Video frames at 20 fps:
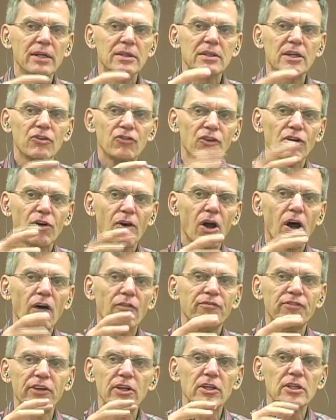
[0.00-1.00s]
Because they're all
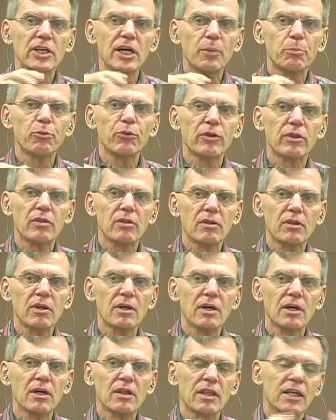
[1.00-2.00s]
filled up with
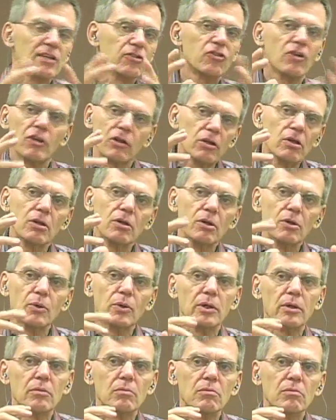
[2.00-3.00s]
things to do
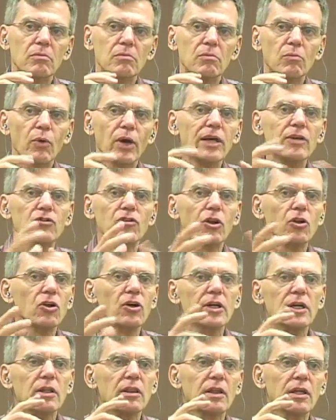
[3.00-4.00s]
and ways to
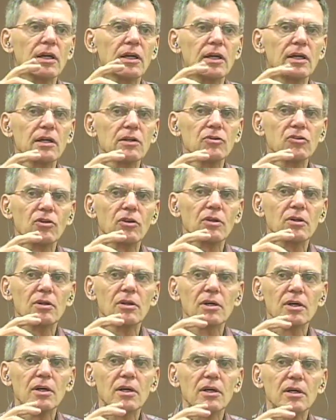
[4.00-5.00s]
look at things and
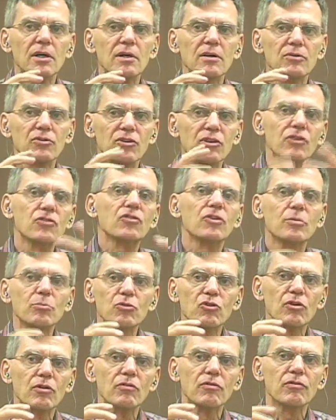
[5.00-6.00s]

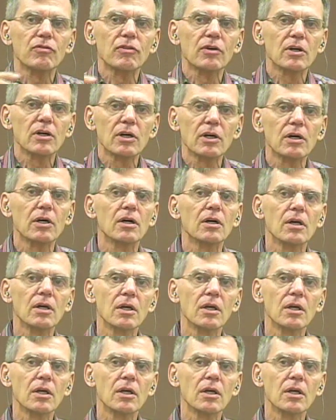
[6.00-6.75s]
systems of